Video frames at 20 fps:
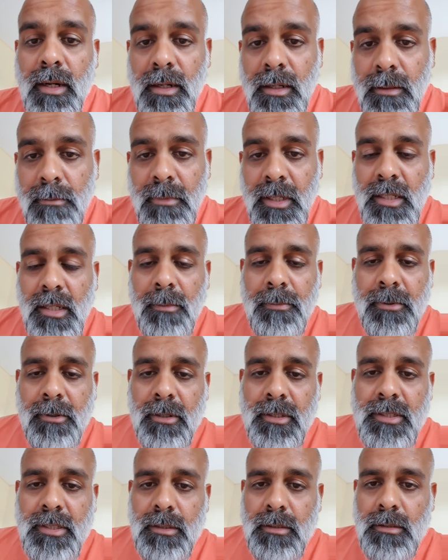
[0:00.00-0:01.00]
are many
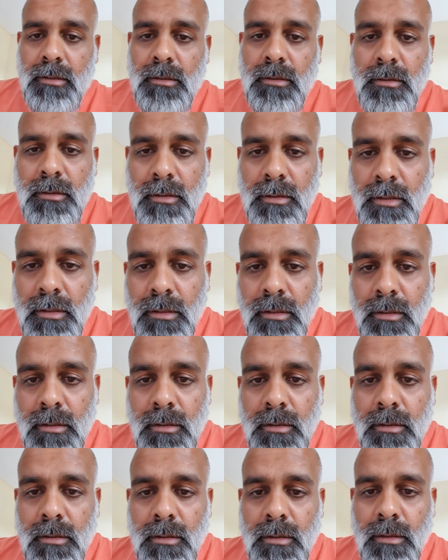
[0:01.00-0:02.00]
processes
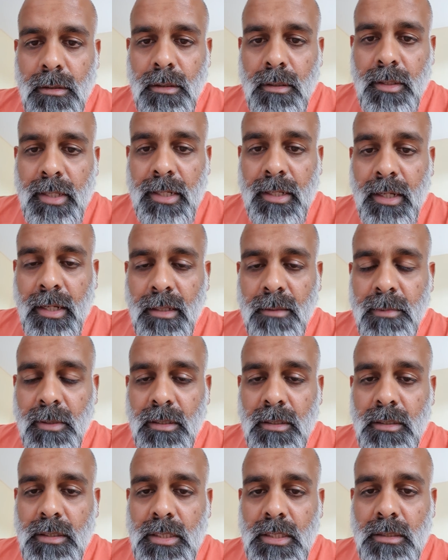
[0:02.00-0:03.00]
that help
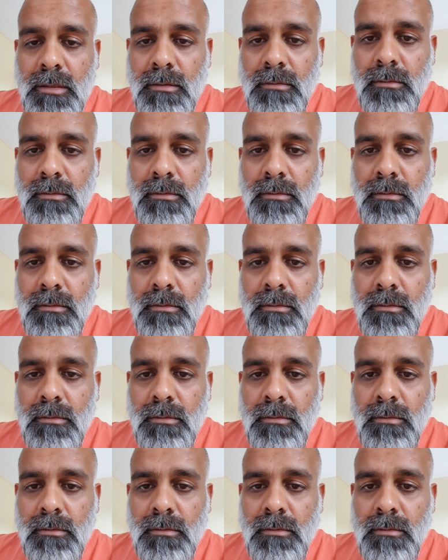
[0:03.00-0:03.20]
us